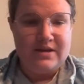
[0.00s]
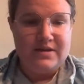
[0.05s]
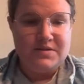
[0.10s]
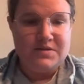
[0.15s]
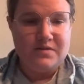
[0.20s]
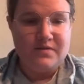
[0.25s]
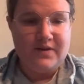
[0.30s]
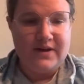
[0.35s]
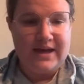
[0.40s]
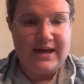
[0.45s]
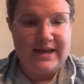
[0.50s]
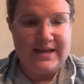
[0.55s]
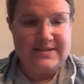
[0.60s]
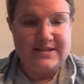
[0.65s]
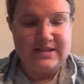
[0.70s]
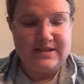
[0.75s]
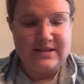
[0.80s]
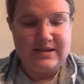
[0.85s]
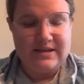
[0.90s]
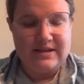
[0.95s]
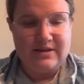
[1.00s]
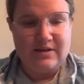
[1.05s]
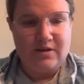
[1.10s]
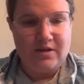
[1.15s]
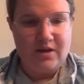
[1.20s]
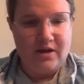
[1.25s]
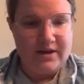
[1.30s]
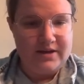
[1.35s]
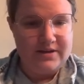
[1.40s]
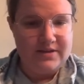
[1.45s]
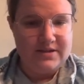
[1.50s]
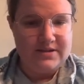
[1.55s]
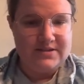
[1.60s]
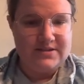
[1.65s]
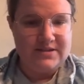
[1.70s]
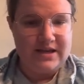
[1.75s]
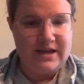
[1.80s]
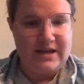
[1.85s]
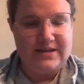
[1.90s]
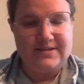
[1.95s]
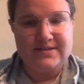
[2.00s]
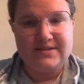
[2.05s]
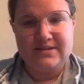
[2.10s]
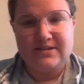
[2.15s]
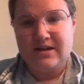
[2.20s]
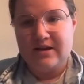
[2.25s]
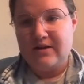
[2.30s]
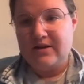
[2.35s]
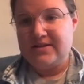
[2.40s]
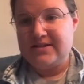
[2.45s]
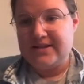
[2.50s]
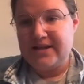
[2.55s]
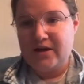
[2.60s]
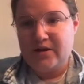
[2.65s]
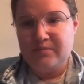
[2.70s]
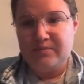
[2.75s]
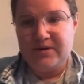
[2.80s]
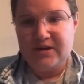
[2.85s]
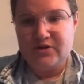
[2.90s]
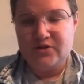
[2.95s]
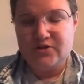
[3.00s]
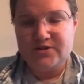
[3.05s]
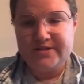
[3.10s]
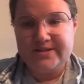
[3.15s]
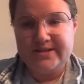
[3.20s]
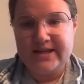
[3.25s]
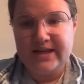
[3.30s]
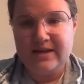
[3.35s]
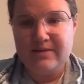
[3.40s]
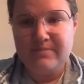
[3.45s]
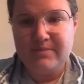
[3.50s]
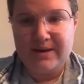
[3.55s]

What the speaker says: So if I ask Claude in this case to help me understand